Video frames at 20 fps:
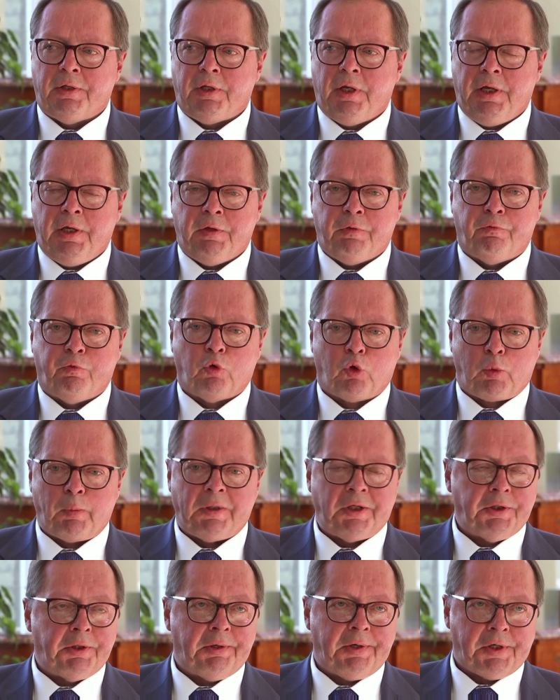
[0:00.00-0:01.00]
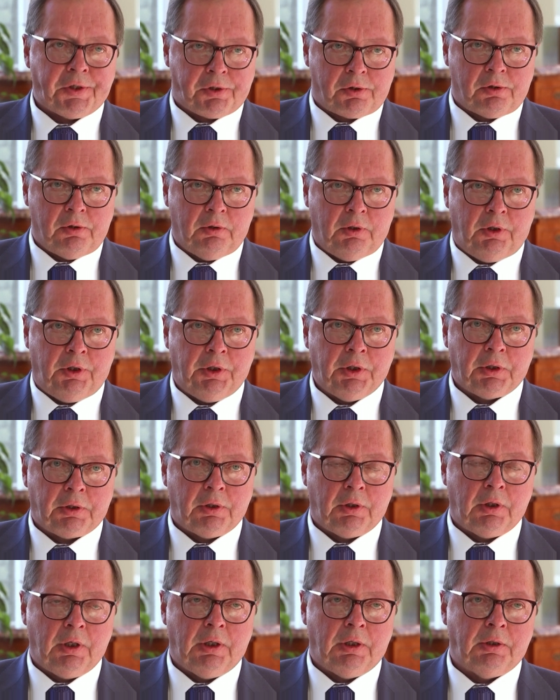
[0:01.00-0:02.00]
could continue for, said
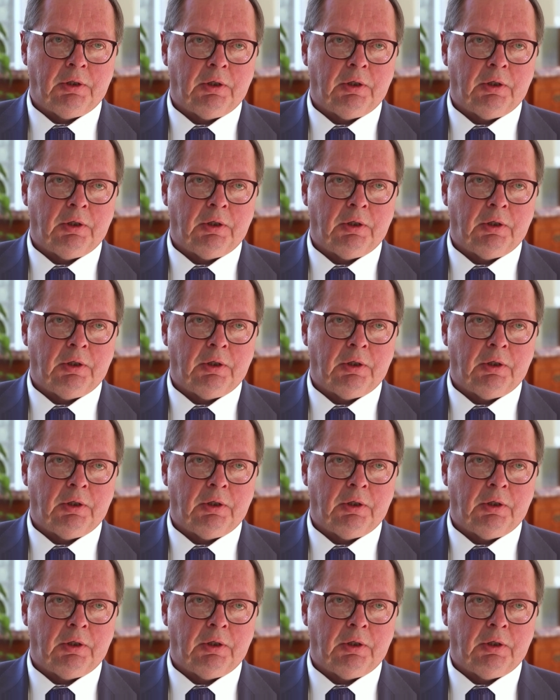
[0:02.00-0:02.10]
this: